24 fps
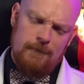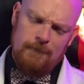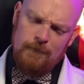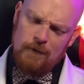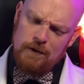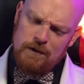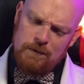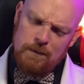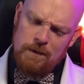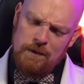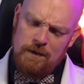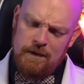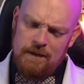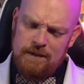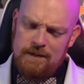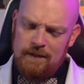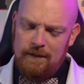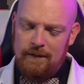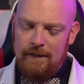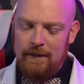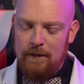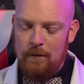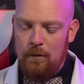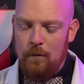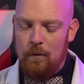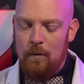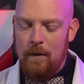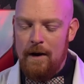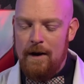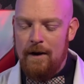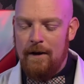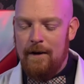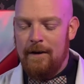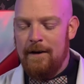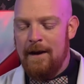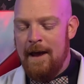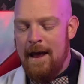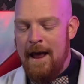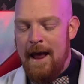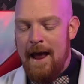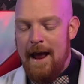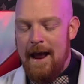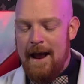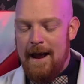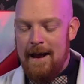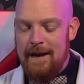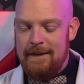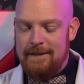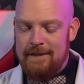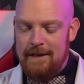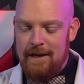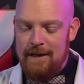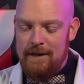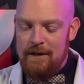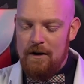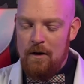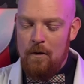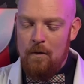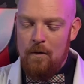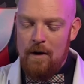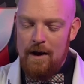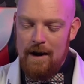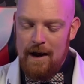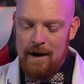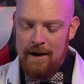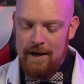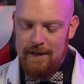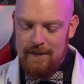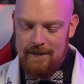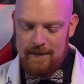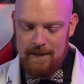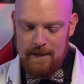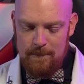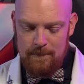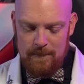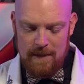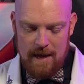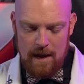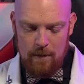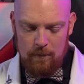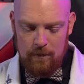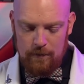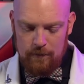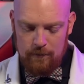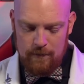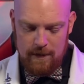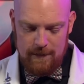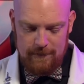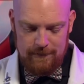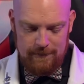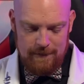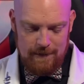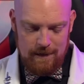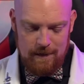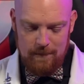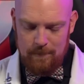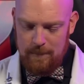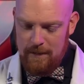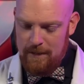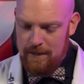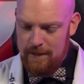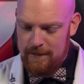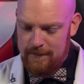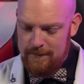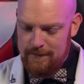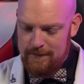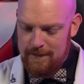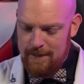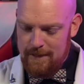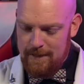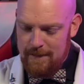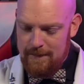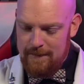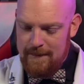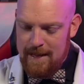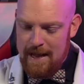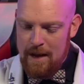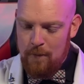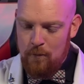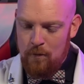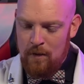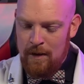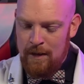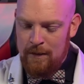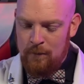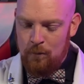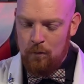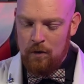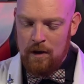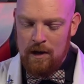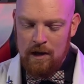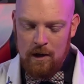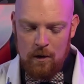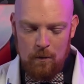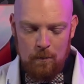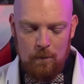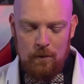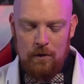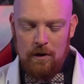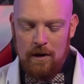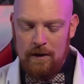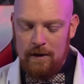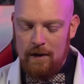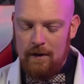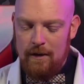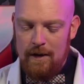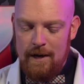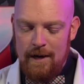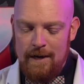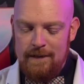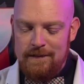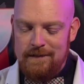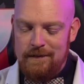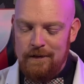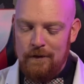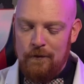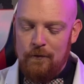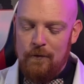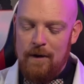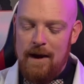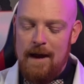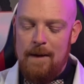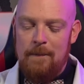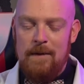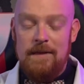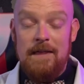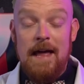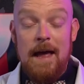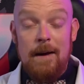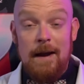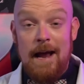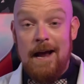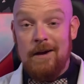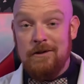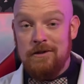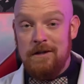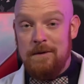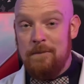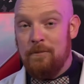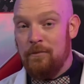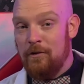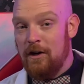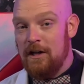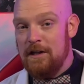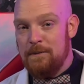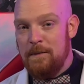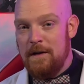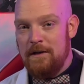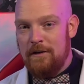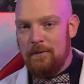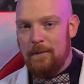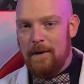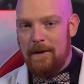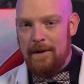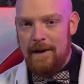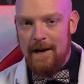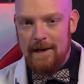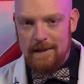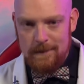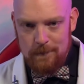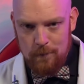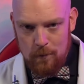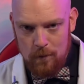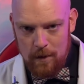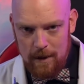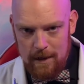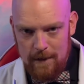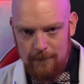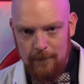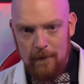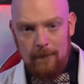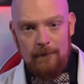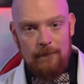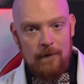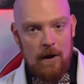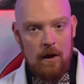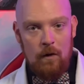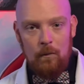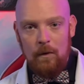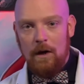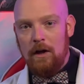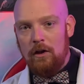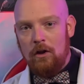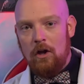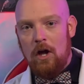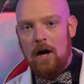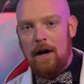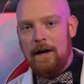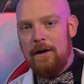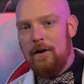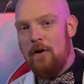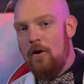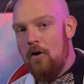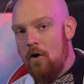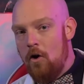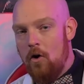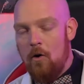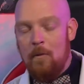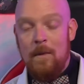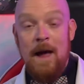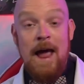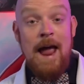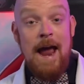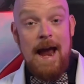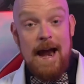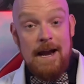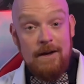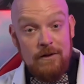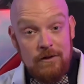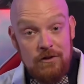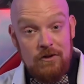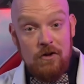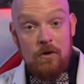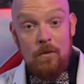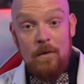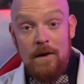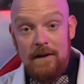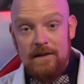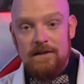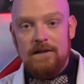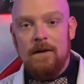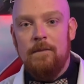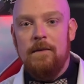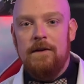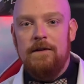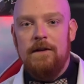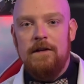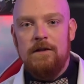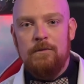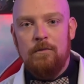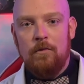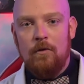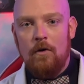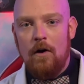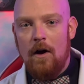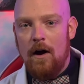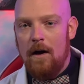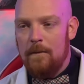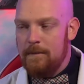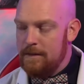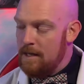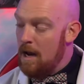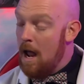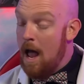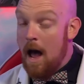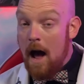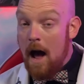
first one looks a little weird. And uh, you know what? I'm gonna keep that one right there because uh, that one we're gonna go put on our Instagram. And that actually brings me to my next point. If you're following along at home and doing some some of these prompts,